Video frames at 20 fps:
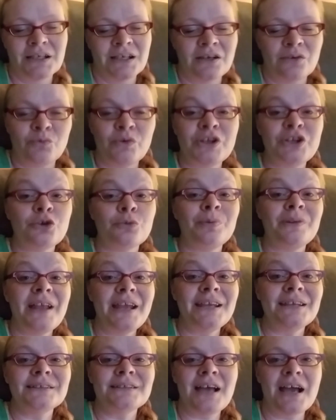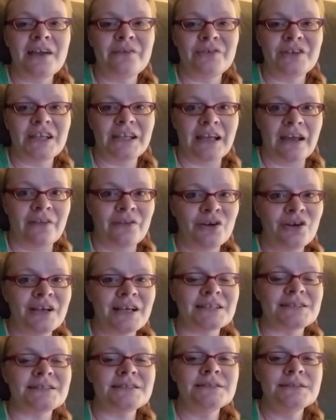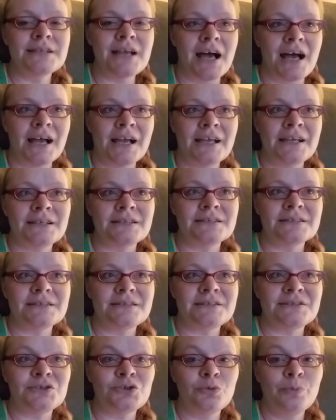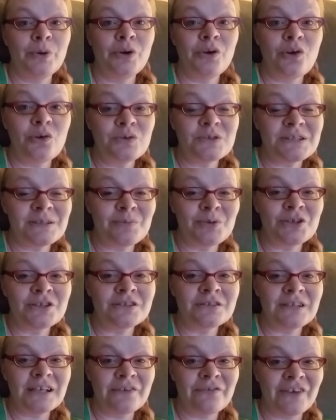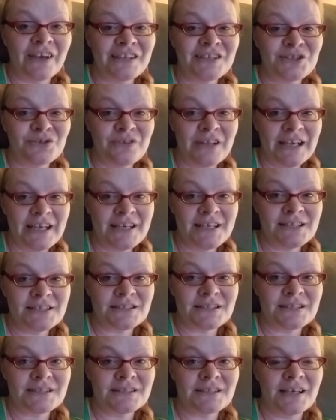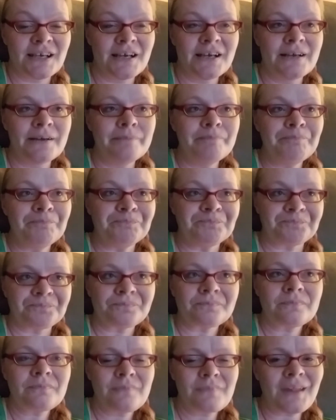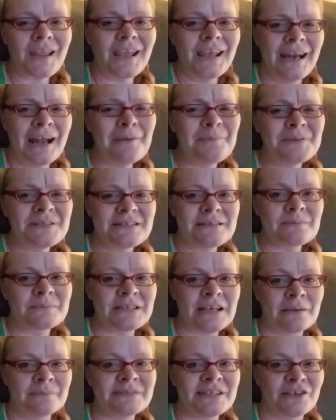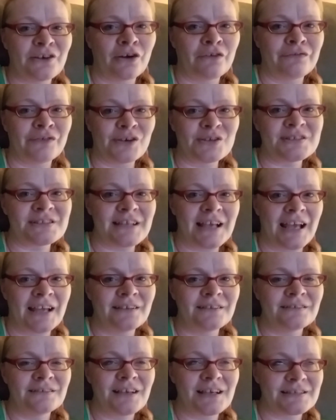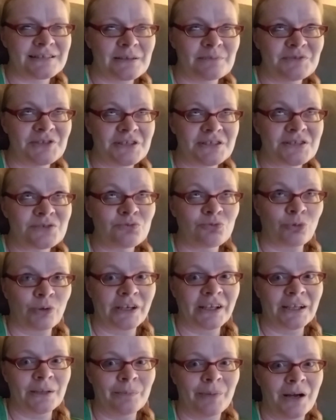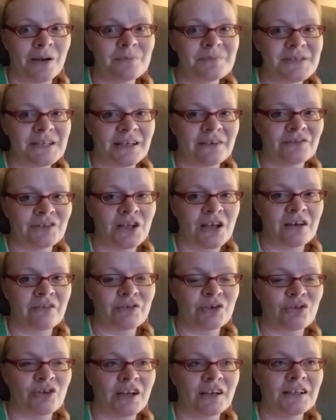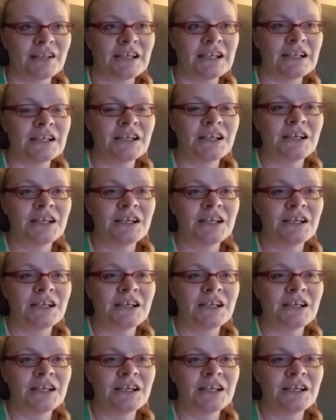when you're playing live and together, it's not super noticeable if I do that. It happens sometimes in our first set because I'm just really pumped and have a lot of adrenaline.